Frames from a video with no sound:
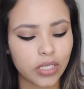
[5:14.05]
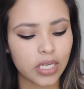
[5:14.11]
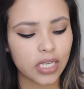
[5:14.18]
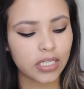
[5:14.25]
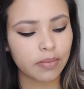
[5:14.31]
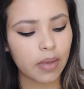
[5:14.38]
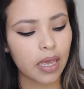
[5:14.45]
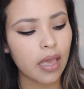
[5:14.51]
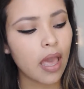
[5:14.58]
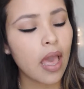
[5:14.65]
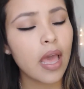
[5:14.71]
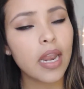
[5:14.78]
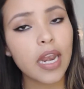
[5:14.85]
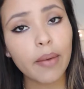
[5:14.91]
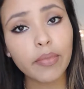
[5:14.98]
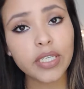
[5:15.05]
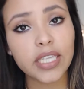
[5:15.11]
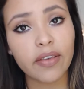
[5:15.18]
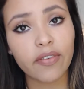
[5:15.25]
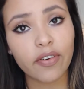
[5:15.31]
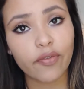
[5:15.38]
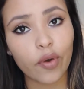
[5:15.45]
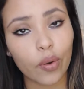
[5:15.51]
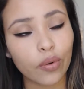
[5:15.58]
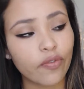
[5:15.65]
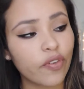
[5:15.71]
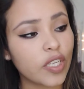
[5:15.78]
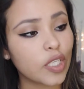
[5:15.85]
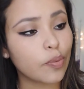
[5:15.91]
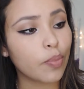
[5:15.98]
using is my number 7 Photo
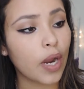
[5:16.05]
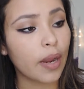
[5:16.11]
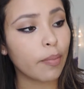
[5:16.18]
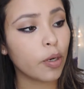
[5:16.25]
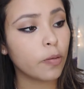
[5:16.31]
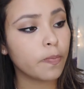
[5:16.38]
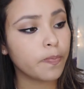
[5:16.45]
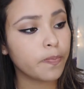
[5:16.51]
Fix Primer.